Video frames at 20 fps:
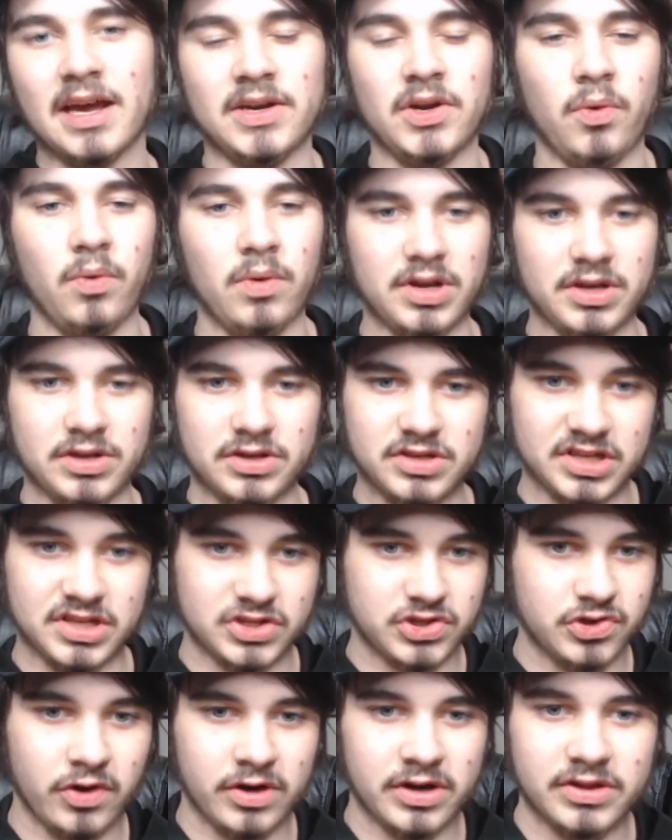I don't want to
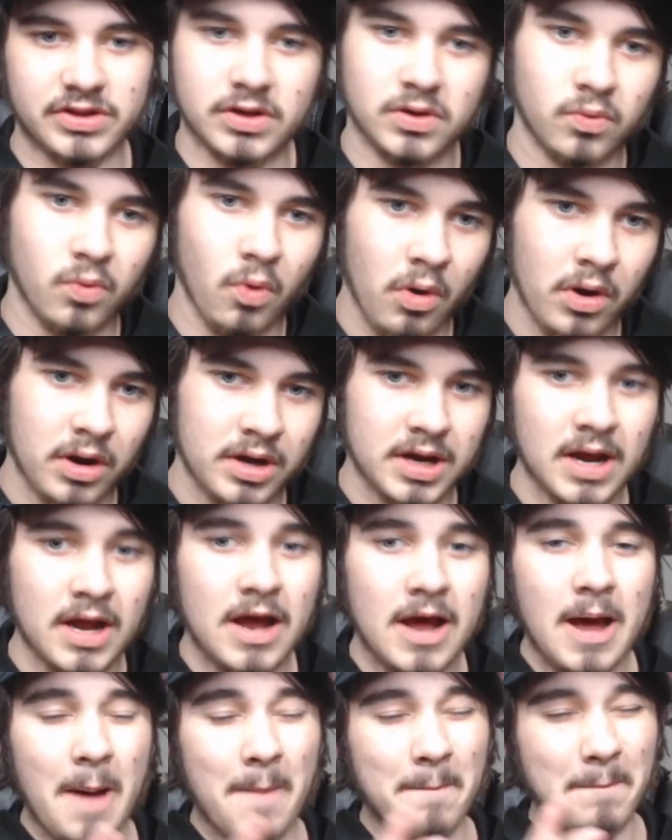discredit their work.
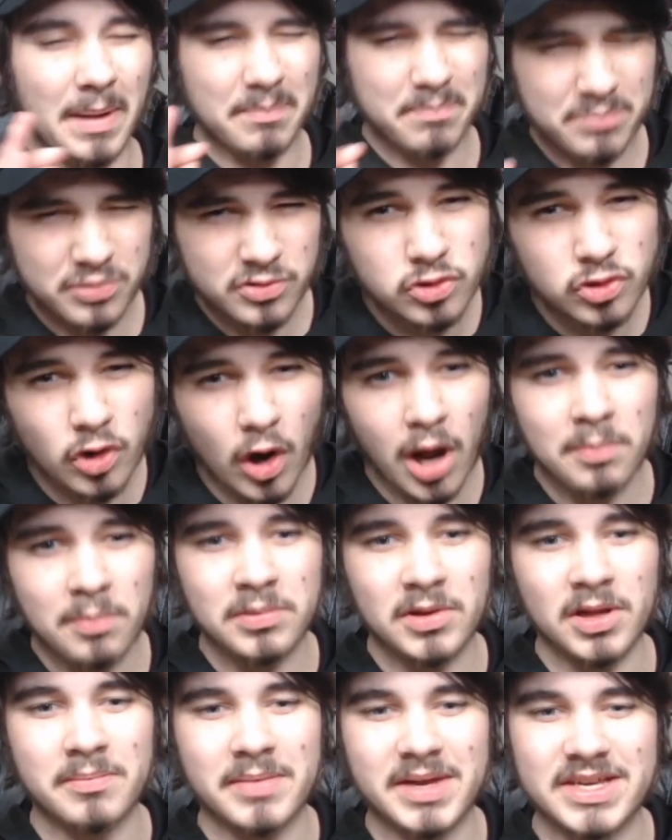My
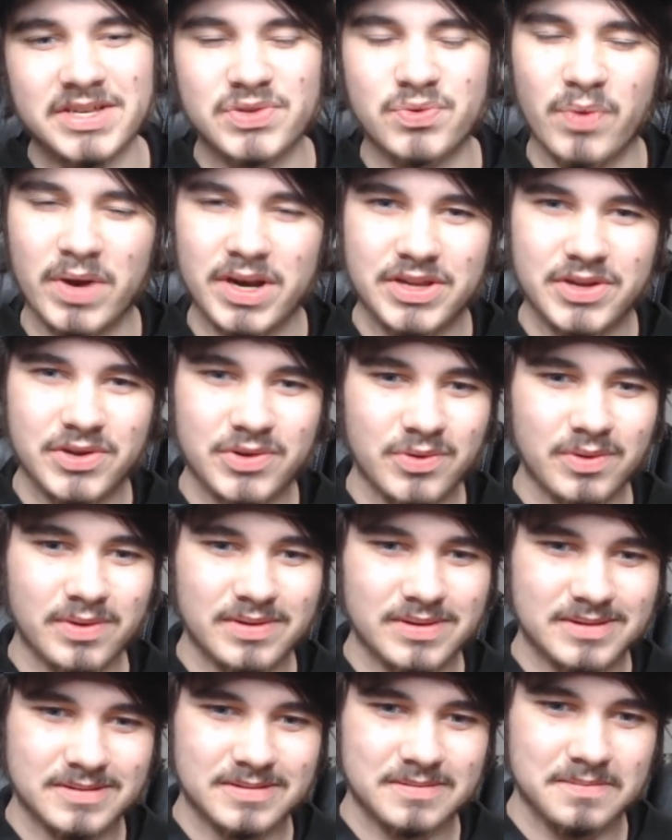problem is when
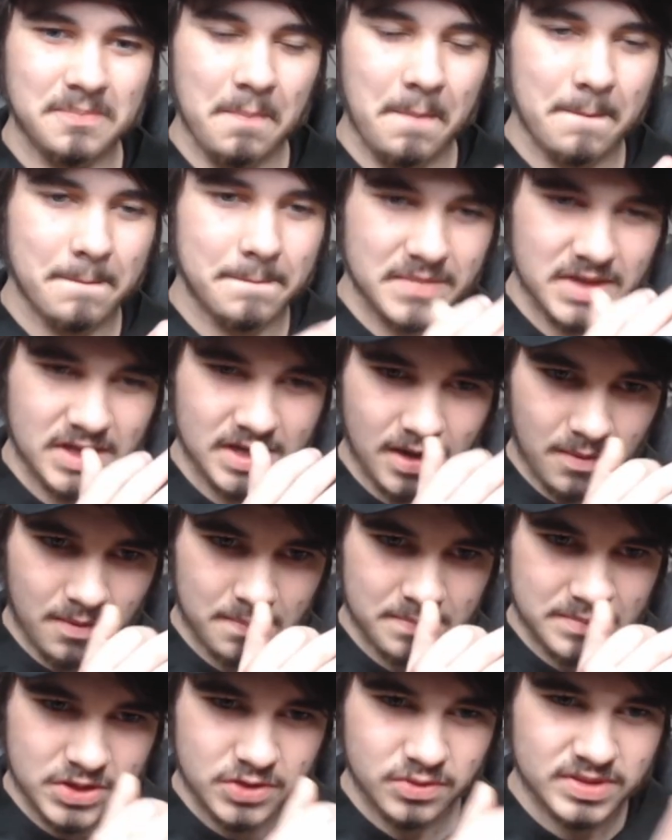you
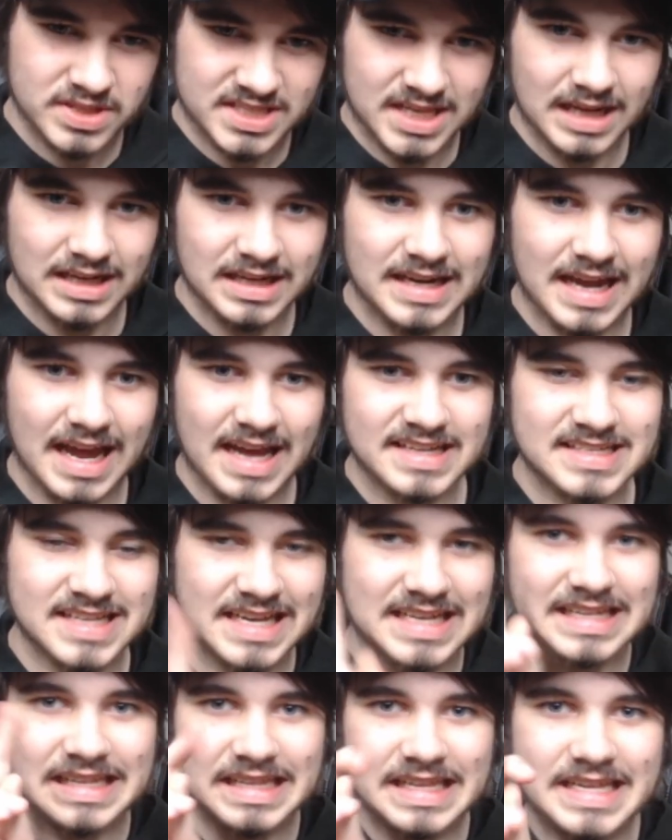sell it as
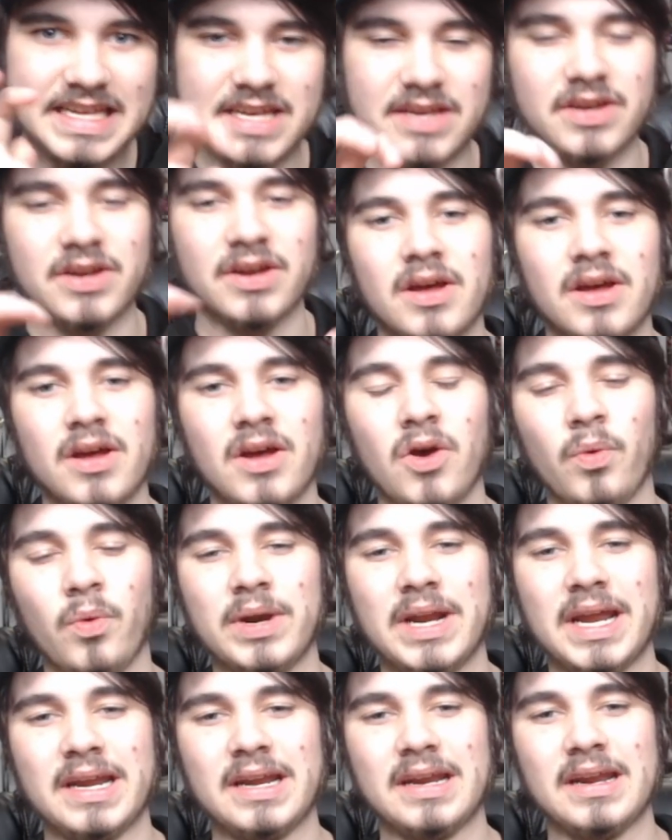a leak,
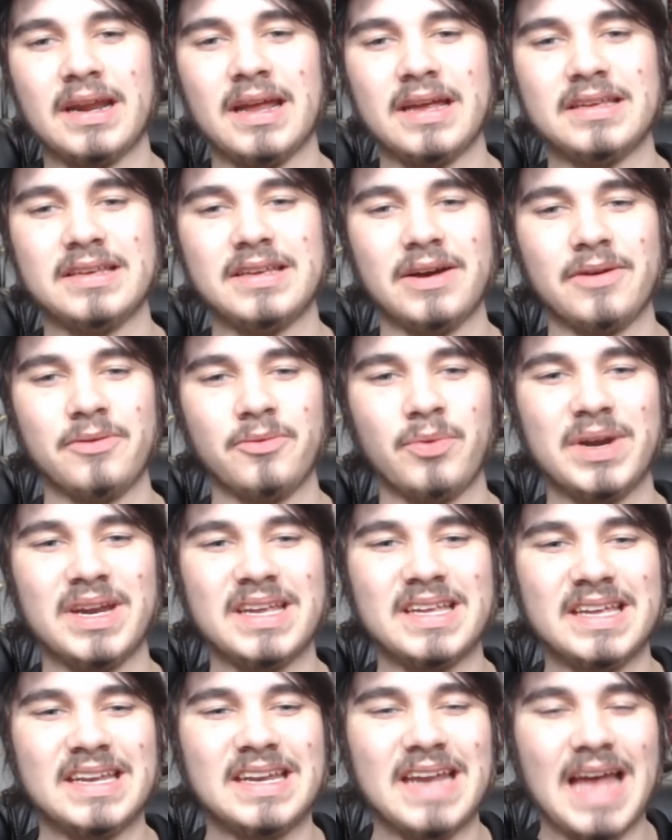when
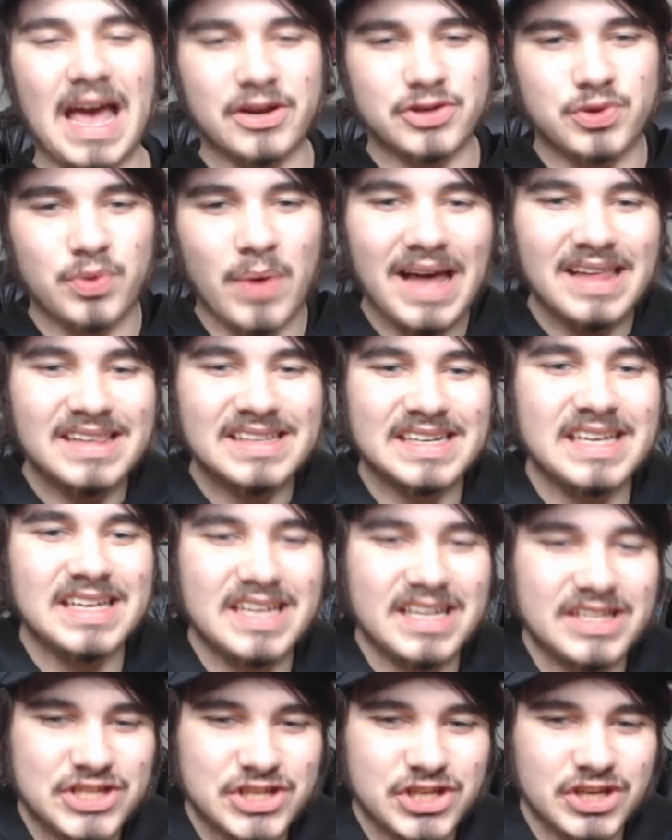in actuality,
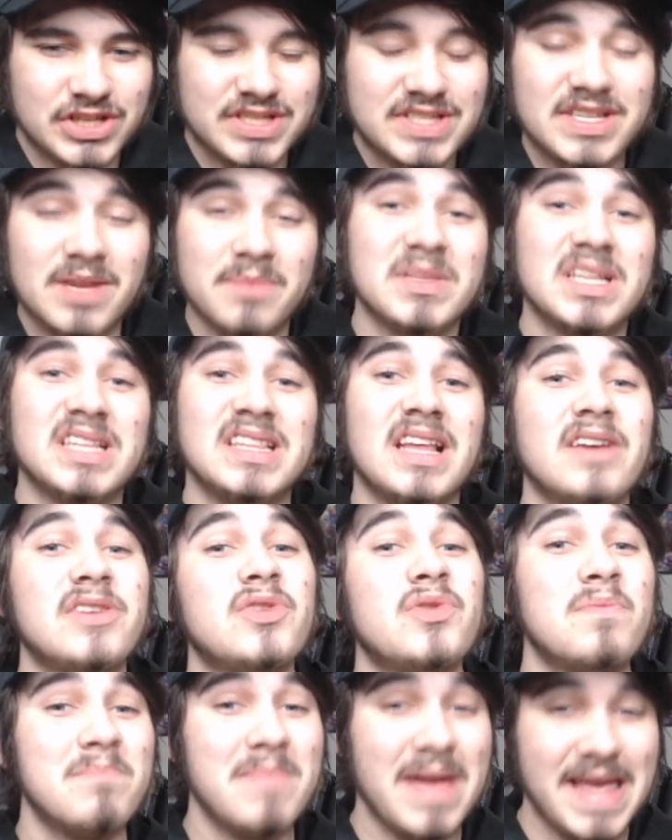it's just something that
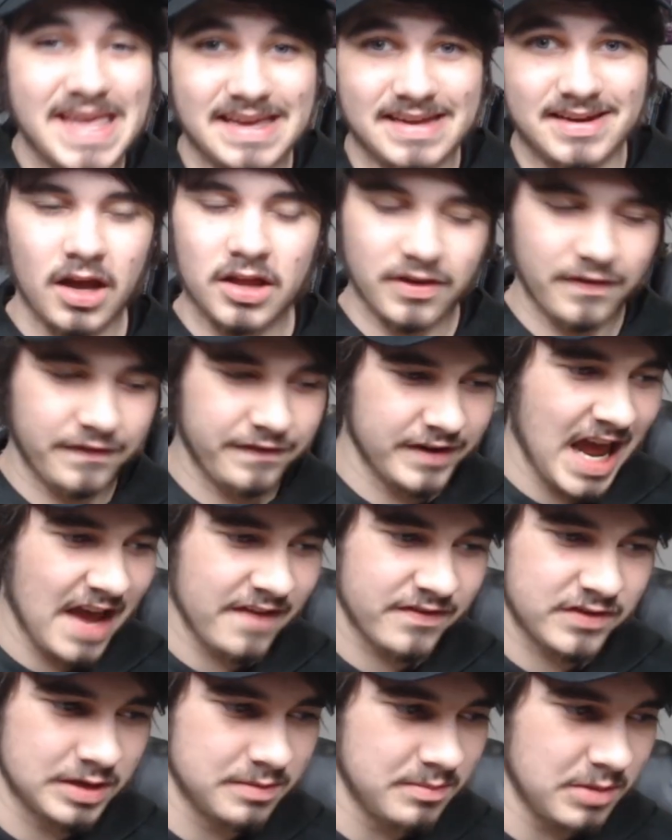you made. The
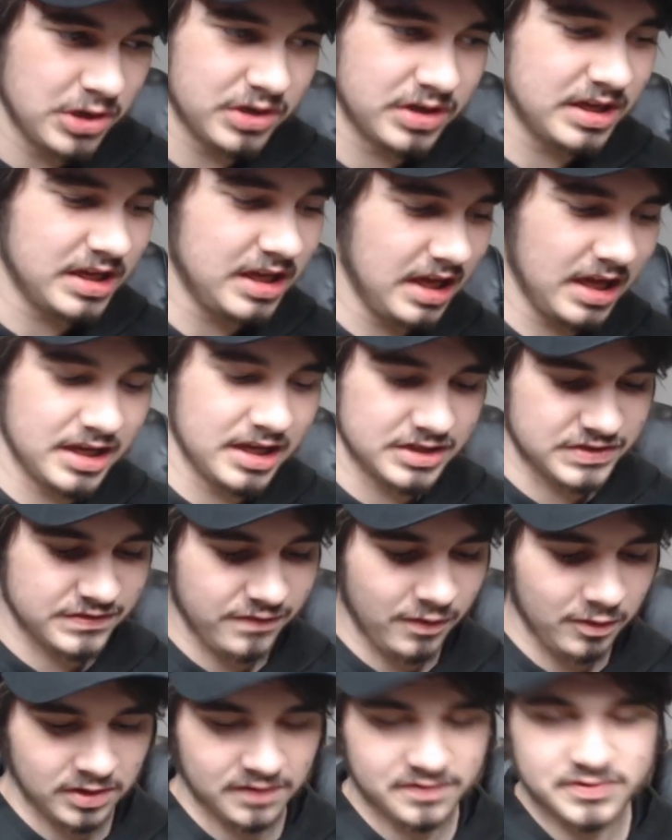FNAF community is
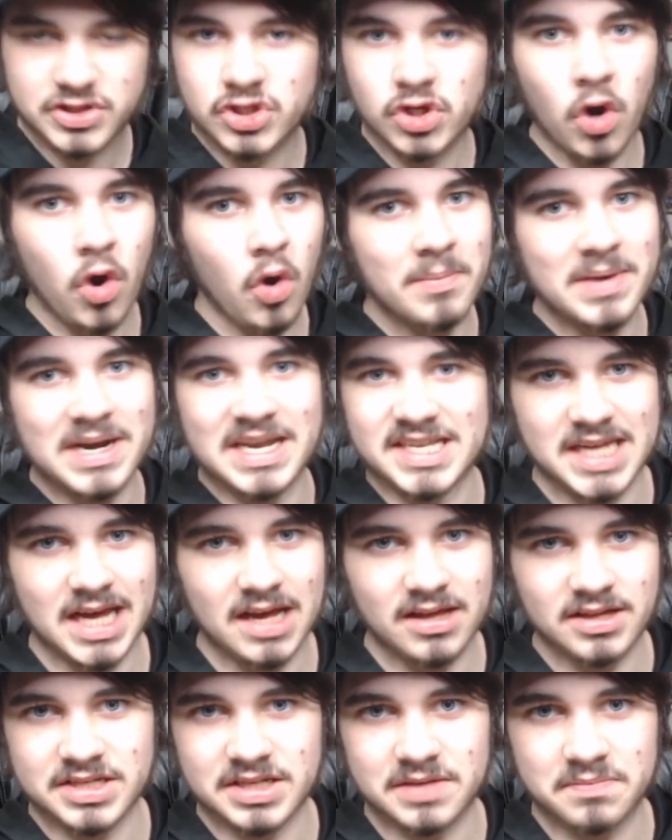full of so many
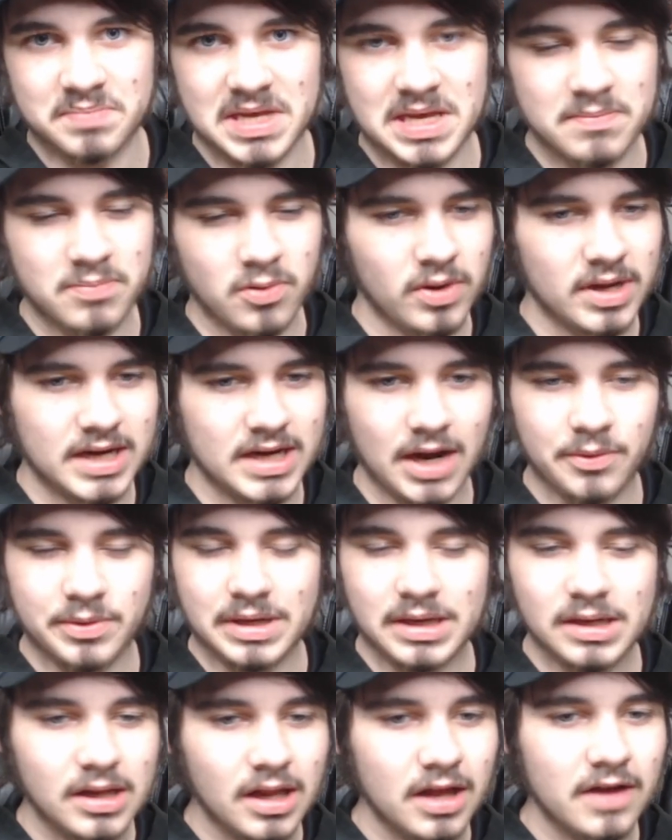talented people, and I would
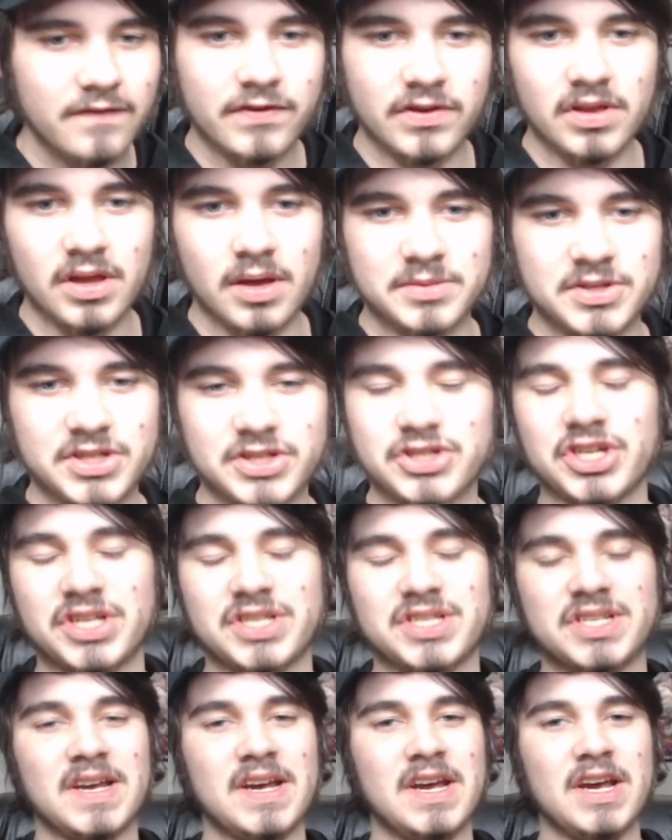love for them to
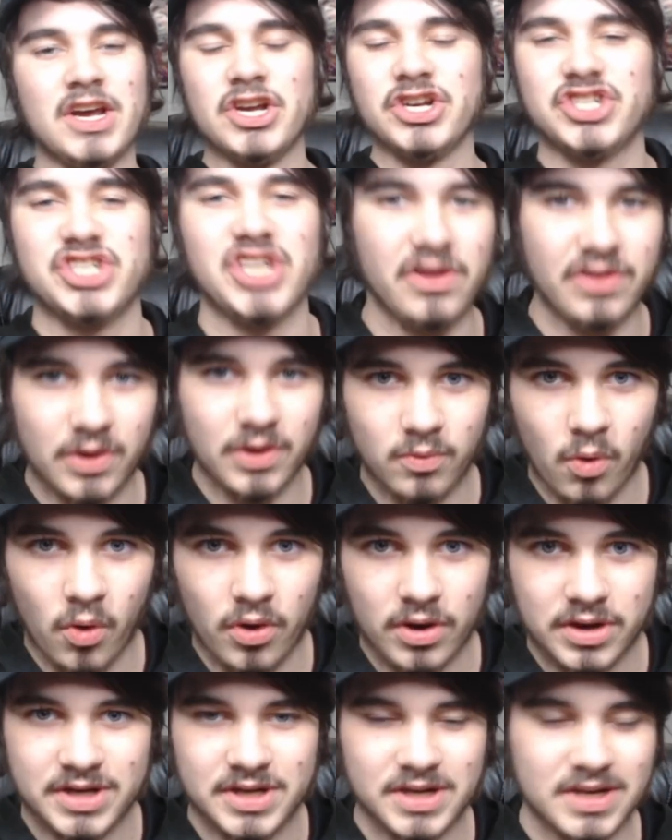just share their
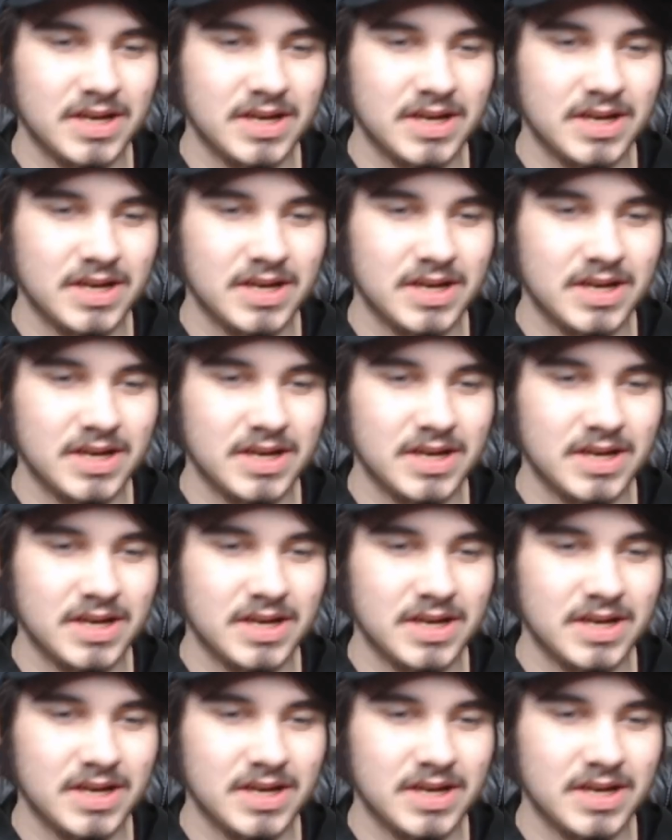work.